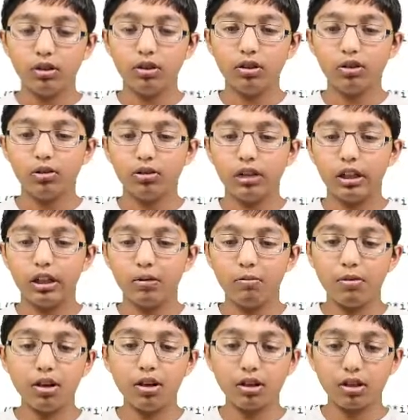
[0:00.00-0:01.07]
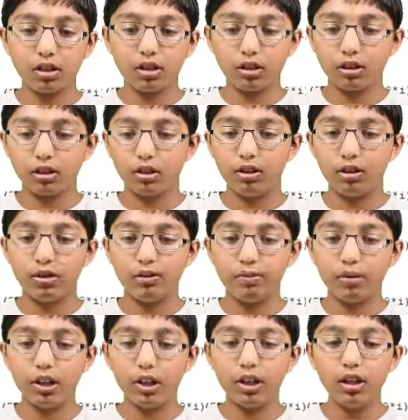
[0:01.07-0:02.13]
close quotation marks, and close
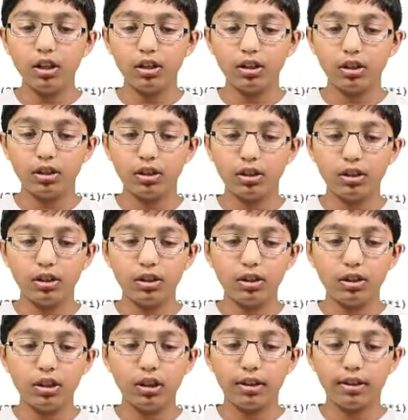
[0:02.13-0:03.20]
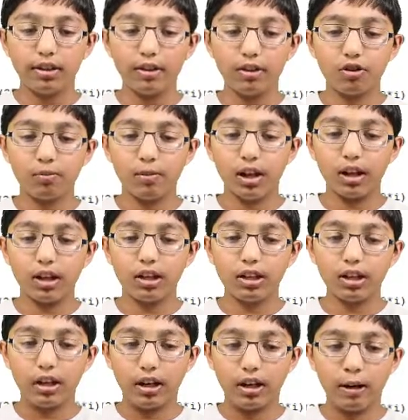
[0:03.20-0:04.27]
brackets, and close
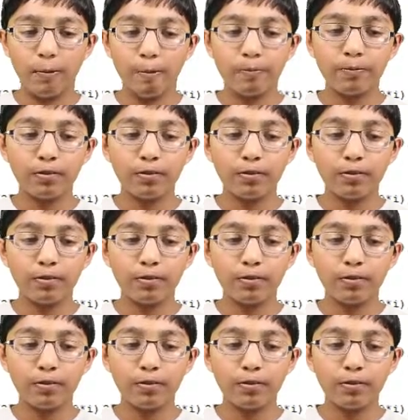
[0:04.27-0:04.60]
brackets again.